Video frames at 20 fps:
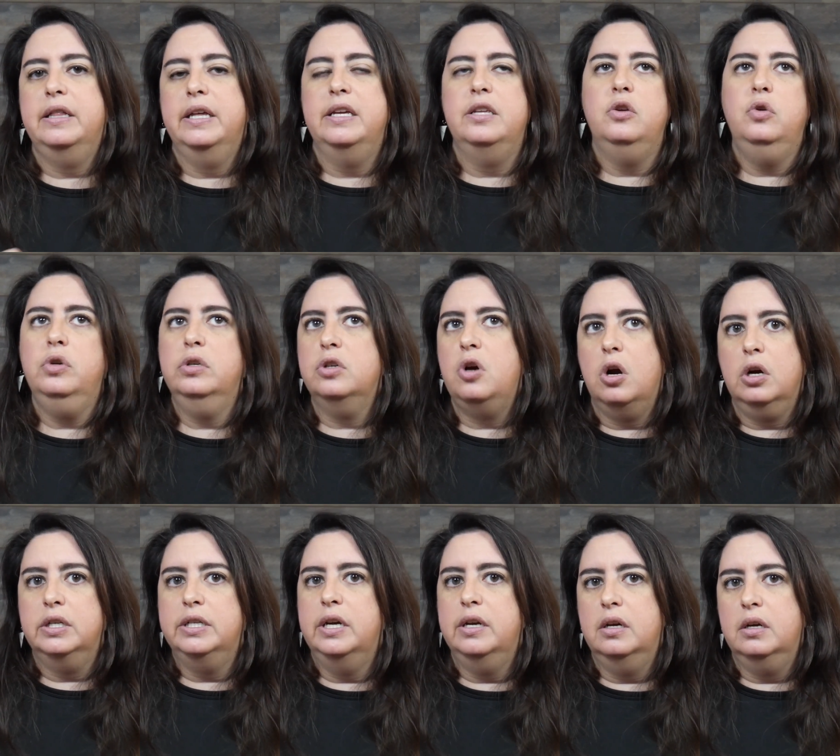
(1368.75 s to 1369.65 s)
Like, you can
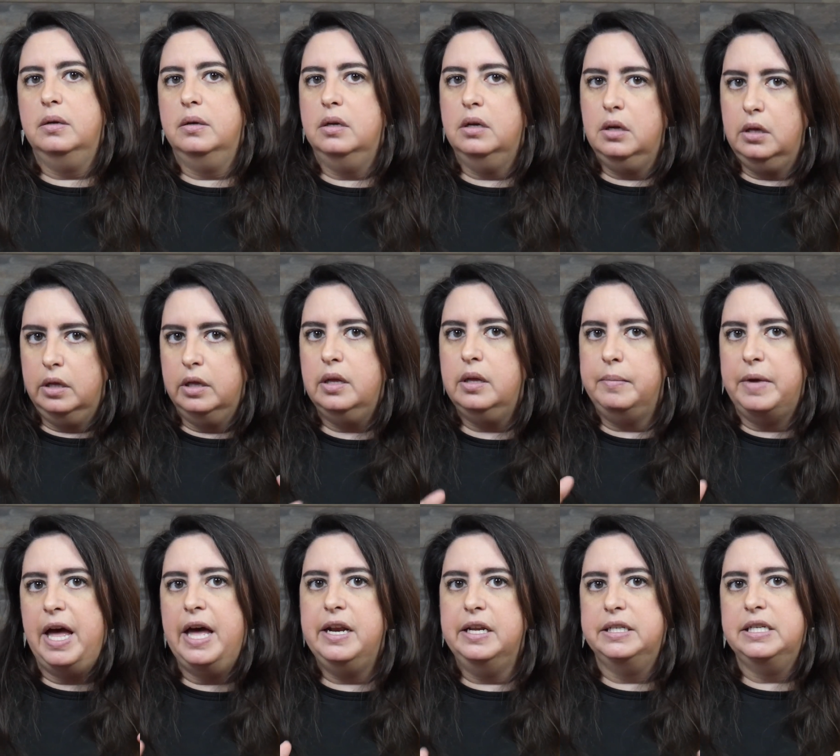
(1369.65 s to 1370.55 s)
talk to them
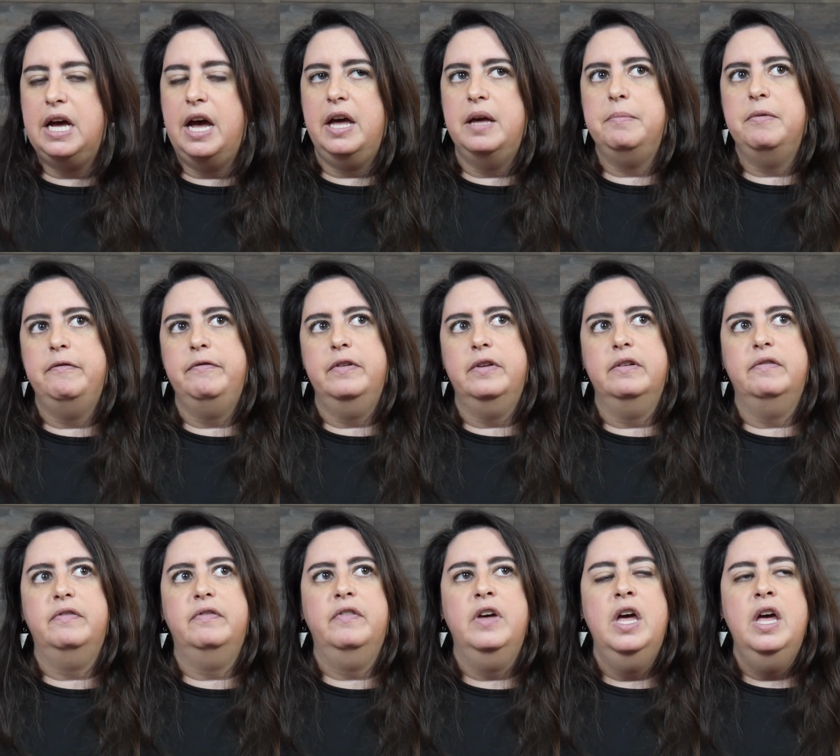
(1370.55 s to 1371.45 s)
ahead of time
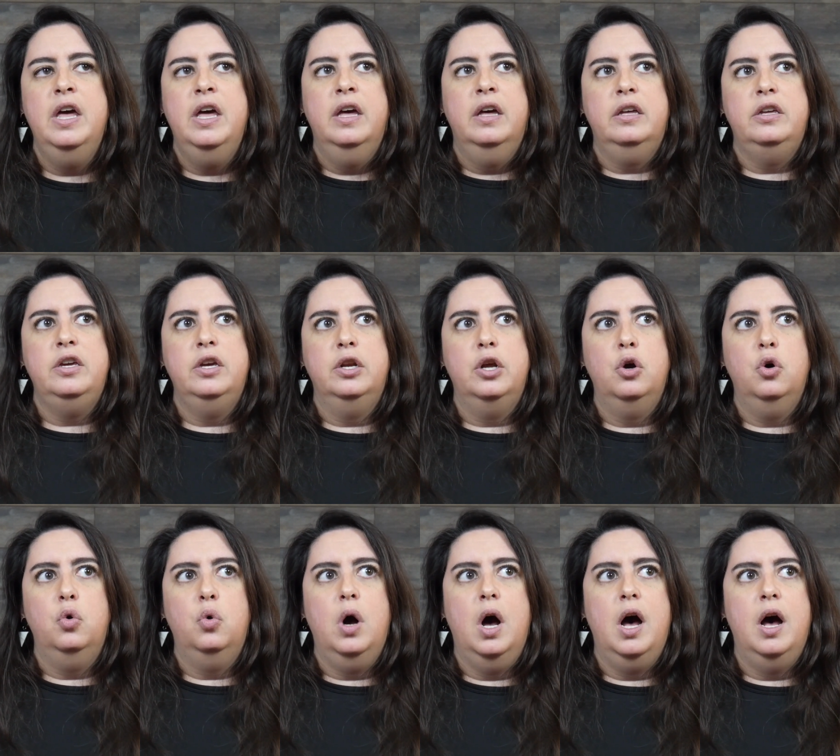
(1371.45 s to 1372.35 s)
if you
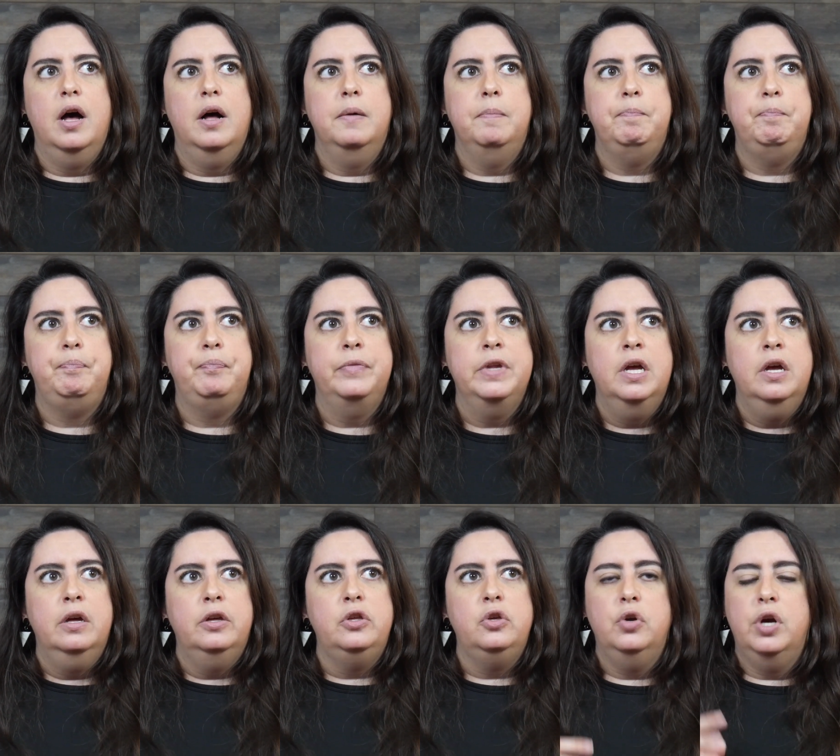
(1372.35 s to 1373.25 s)
got an
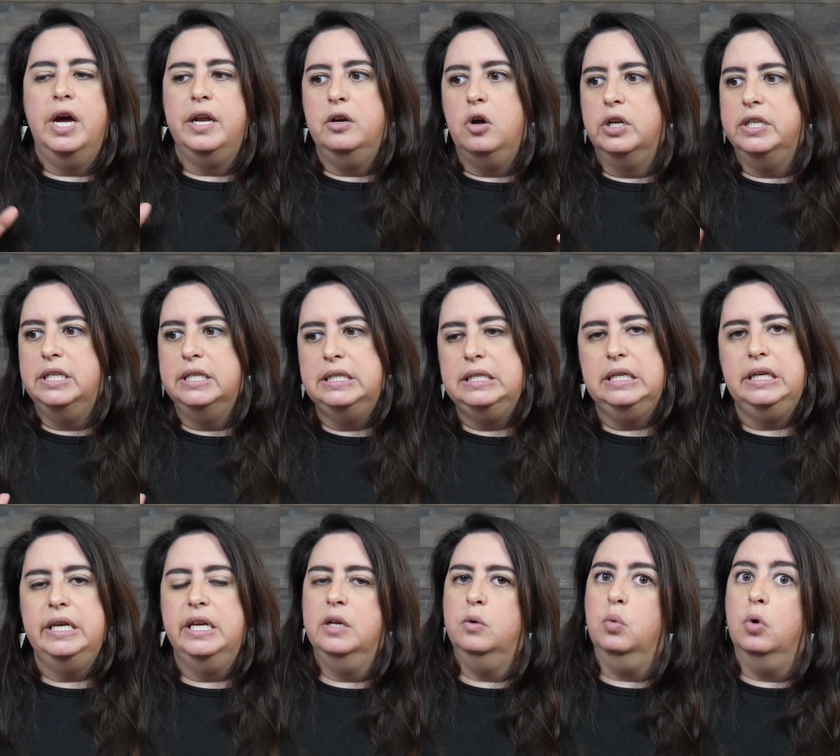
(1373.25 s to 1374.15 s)
autistic
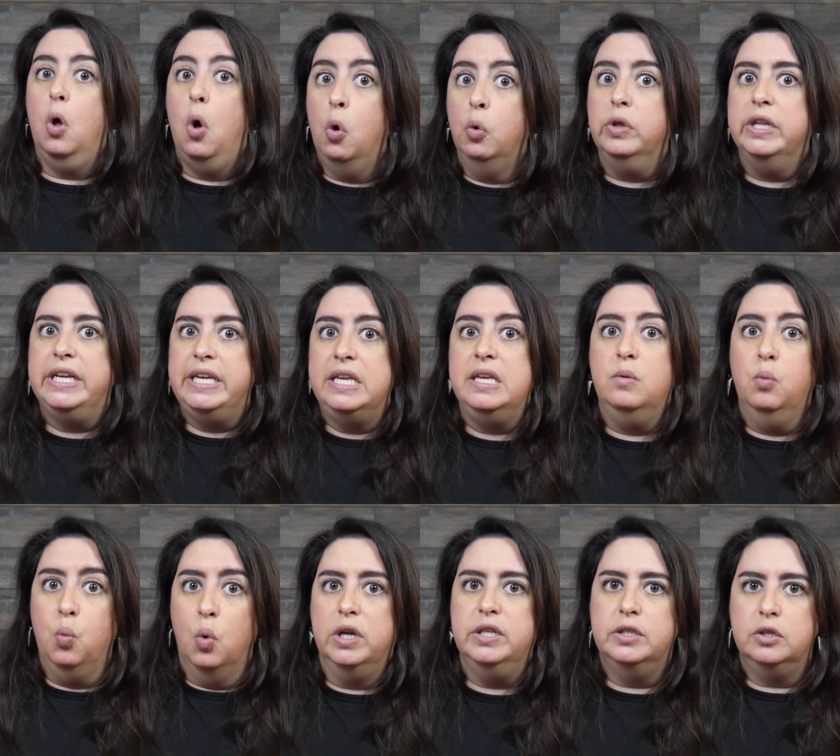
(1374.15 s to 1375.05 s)
kid will only eat
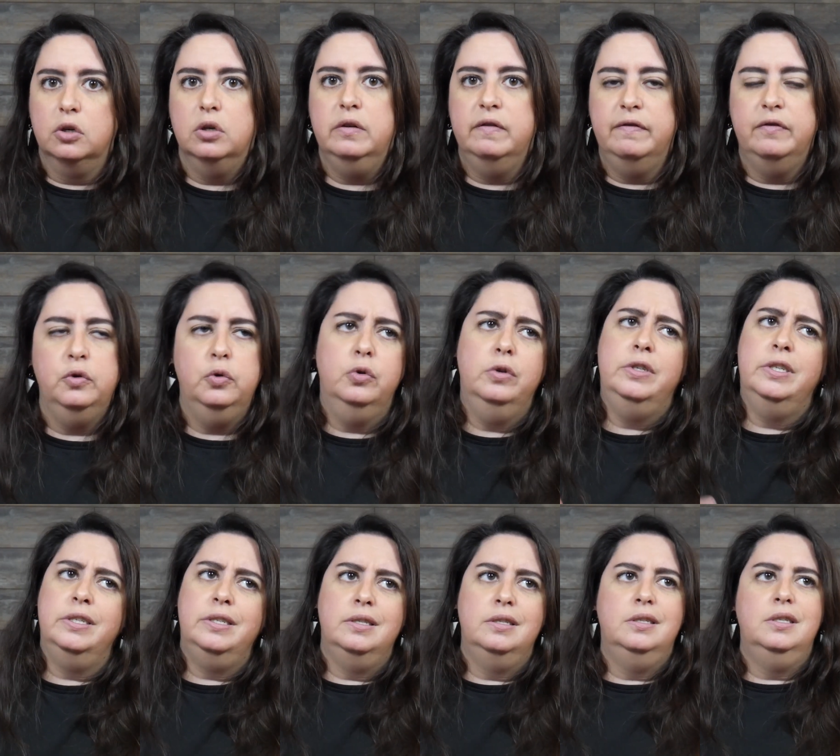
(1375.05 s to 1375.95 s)
one certain food,
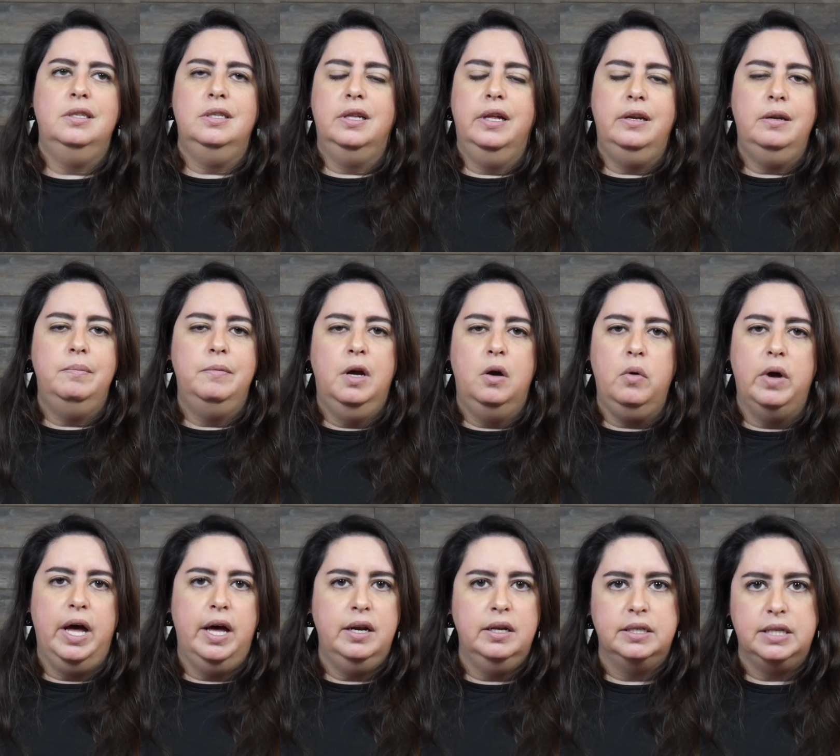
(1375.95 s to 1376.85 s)
just let them know
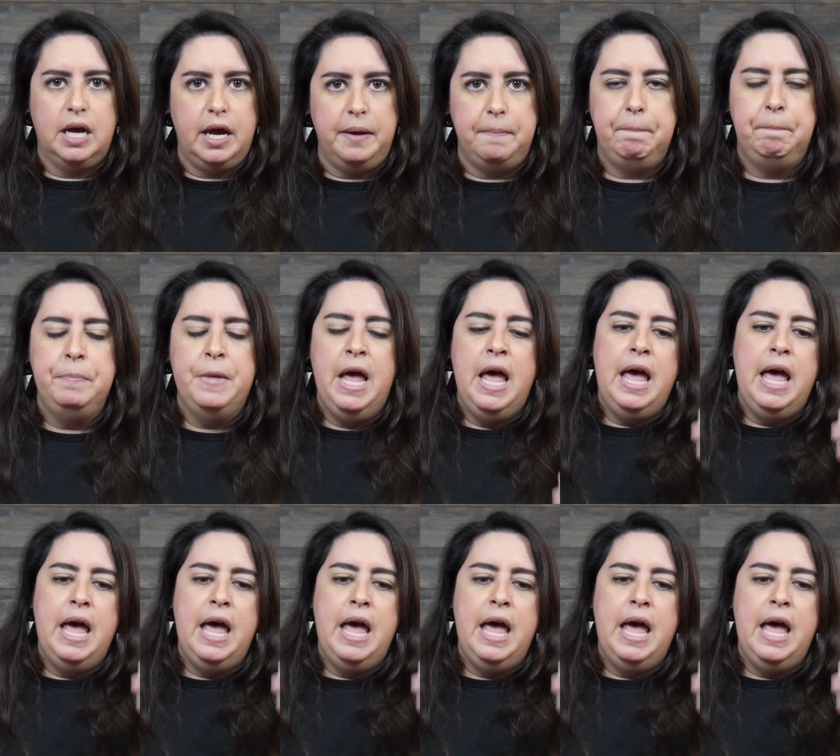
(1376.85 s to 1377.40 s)
ahead of time.